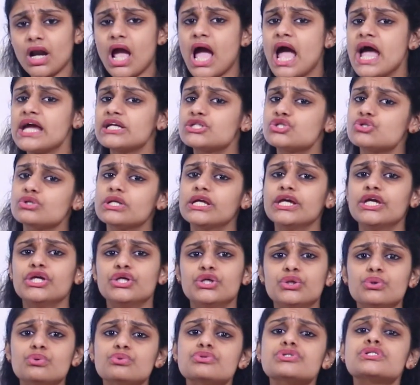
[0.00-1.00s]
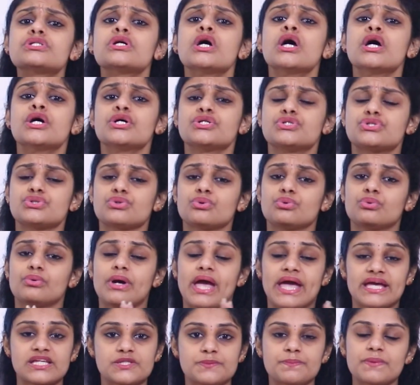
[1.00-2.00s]
actually use to
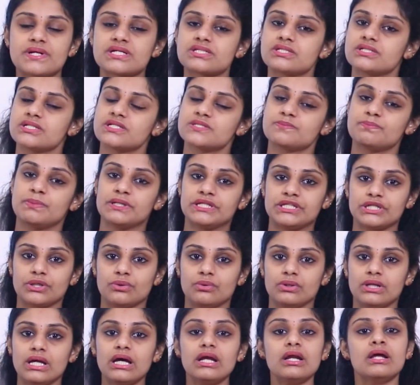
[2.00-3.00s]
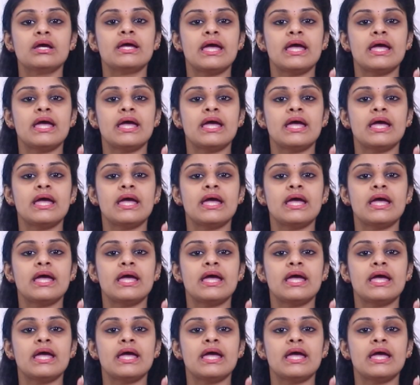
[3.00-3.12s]
express this particular